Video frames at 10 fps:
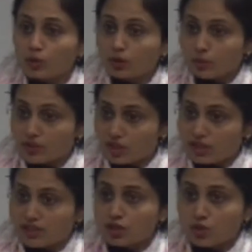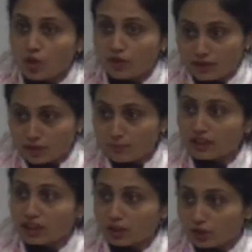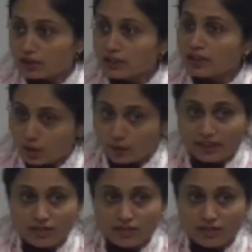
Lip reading: which is dissolved in a particular liquid,